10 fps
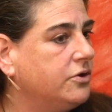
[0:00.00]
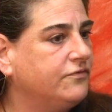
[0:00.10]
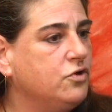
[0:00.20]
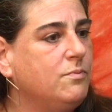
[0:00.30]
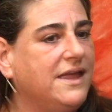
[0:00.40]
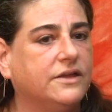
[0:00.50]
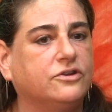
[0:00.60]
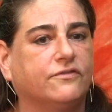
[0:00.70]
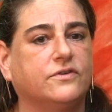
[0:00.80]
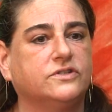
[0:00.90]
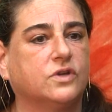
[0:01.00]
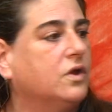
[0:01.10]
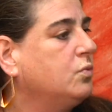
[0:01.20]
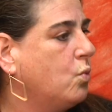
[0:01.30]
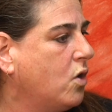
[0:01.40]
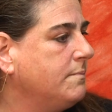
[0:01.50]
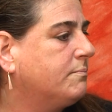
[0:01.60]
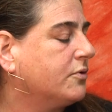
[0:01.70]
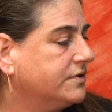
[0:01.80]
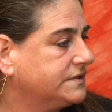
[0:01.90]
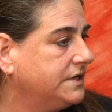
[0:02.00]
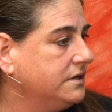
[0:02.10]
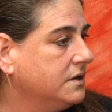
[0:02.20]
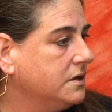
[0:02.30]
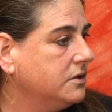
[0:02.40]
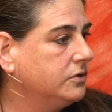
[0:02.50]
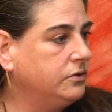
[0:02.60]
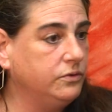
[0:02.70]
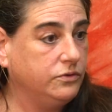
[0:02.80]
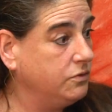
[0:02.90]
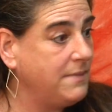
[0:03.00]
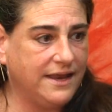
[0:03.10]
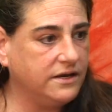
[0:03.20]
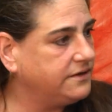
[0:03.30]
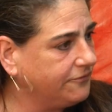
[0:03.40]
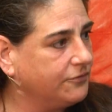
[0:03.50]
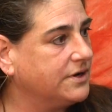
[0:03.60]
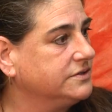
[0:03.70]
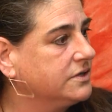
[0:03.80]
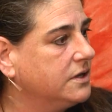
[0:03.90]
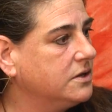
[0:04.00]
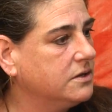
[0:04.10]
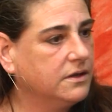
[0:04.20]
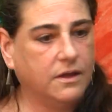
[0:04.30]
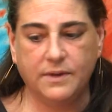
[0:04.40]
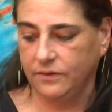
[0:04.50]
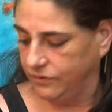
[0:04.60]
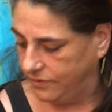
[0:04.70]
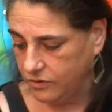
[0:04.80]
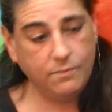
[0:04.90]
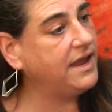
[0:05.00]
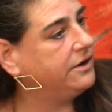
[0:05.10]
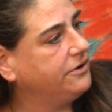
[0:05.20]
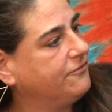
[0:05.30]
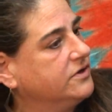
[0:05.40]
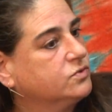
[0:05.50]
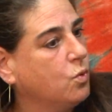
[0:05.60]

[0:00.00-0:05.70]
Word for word: And if you make a difference in one person, you you made a difference. Right. I mean, you made a difference.